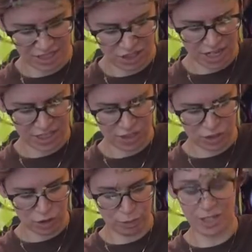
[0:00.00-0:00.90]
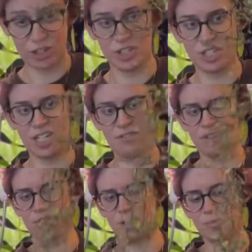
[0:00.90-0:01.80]
Jane is super interested in for
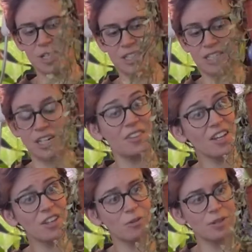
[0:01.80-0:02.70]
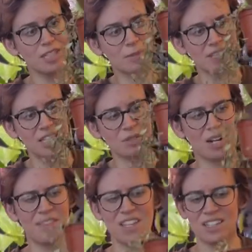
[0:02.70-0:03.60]
some reason, not the other ones, but this one, I
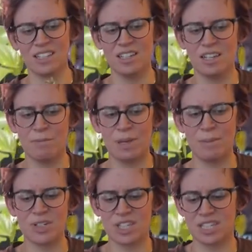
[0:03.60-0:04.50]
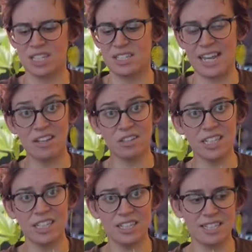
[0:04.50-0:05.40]
think maybe just because it's
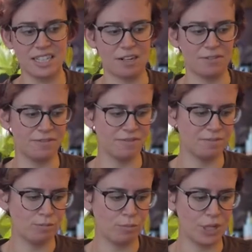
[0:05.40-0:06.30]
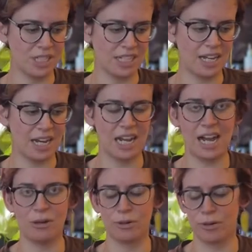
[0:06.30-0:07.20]
dangly instead of pointing kind of
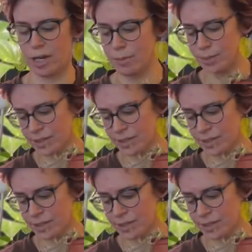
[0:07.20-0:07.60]
out or up.